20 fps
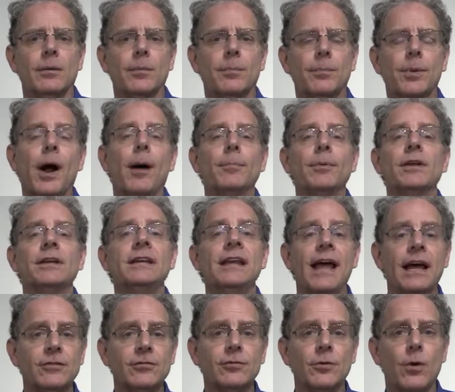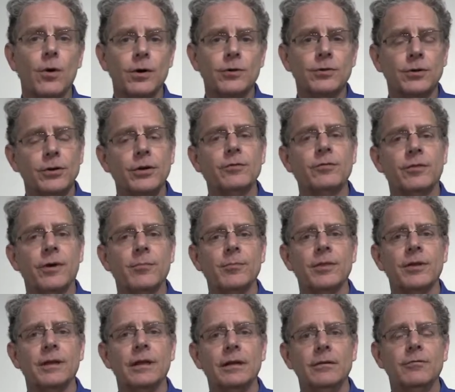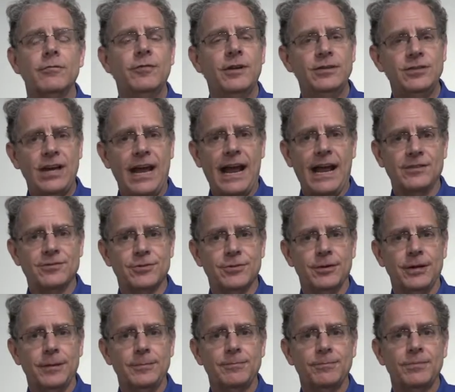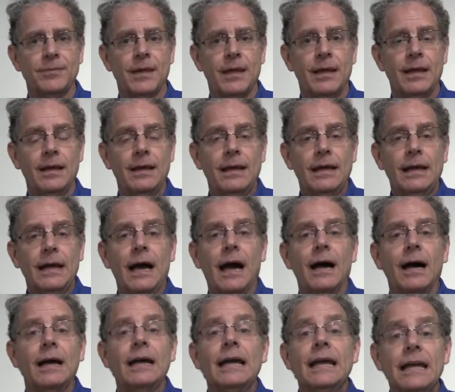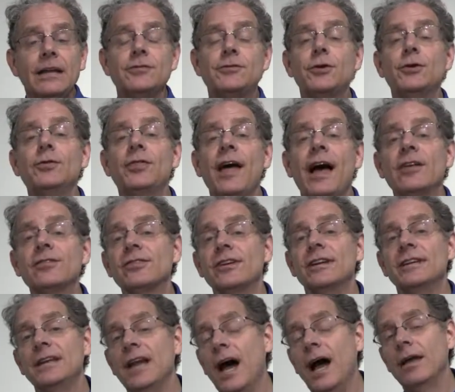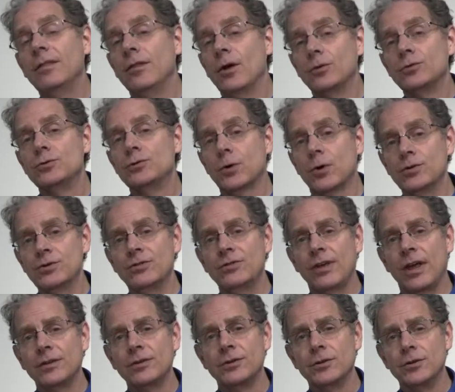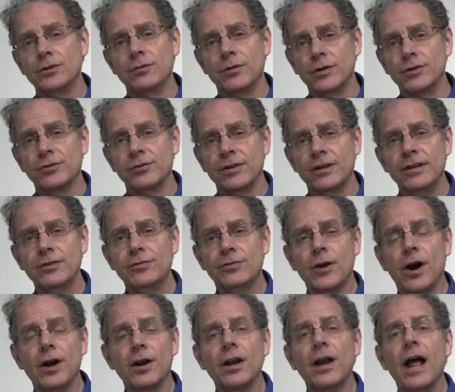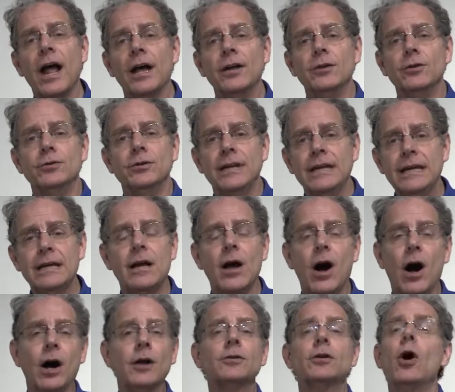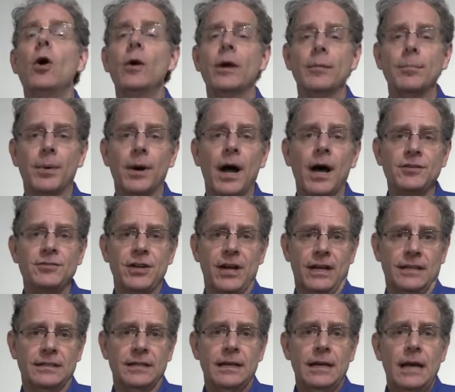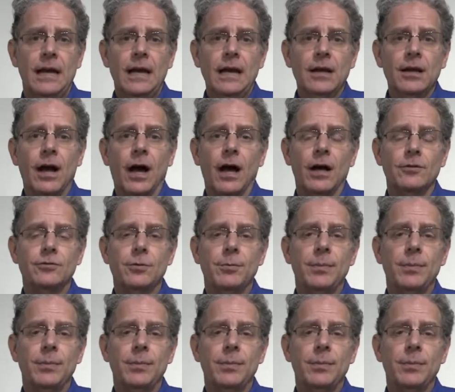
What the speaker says: property next door to it from the fish hatchery. In 2009, though, Georgia Southern University started a unique ongoing project to